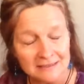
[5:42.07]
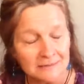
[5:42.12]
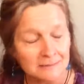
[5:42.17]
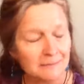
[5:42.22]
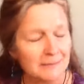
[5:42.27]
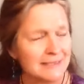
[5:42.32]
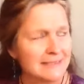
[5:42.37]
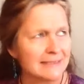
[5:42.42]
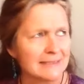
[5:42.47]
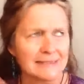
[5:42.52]

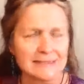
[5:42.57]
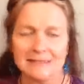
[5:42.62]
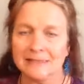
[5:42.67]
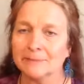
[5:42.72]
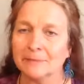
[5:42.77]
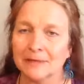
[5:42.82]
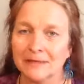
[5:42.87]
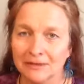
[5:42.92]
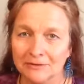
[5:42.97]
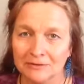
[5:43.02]
basically
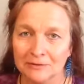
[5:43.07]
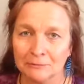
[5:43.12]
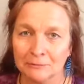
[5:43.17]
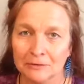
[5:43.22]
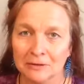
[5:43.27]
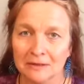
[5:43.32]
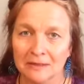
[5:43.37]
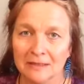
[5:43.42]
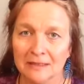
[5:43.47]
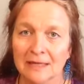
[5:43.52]
spread out the
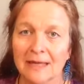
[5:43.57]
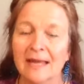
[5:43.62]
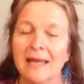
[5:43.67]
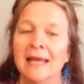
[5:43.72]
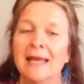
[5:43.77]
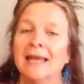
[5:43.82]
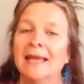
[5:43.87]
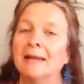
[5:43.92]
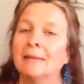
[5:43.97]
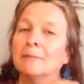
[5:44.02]
work
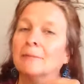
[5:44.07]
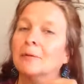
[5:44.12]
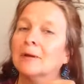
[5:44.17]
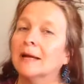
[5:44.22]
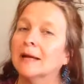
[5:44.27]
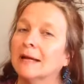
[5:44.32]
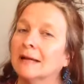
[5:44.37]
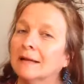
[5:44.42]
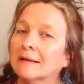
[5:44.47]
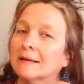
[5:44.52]
and
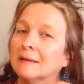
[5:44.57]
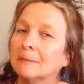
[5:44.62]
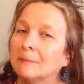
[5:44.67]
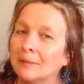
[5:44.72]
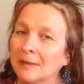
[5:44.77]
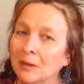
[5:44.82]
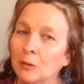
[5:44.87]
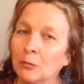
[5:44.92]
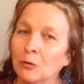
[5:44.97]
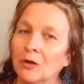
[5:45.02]
bring the
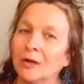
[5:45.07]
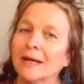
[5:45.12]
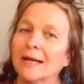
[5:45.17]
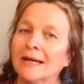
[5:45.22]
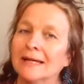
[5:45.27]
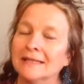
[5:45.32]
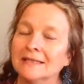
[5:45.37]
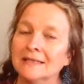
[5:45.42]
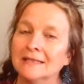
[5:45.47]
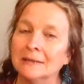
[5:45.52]
big work
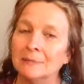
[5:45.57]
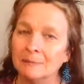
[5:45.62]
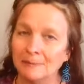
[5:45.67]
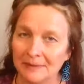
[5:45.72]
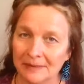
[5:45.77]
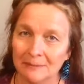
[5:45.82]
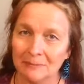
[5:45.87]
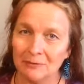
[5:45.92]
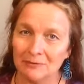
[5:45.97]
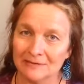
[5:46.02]
into the
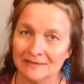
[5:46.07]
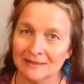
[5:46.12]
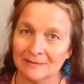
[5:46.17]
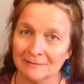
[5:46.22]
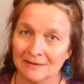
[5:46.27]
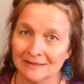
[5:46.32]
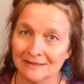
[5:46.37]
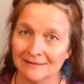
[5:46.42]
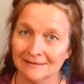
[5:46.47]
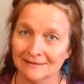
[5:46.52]
big bones and
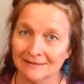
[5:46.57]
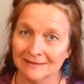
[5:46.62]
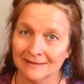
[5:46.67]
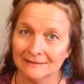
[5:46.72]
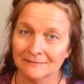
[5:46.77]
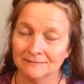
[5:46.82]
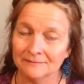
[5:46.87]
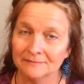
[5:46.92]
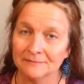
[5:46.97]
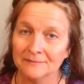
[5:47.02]
muscles.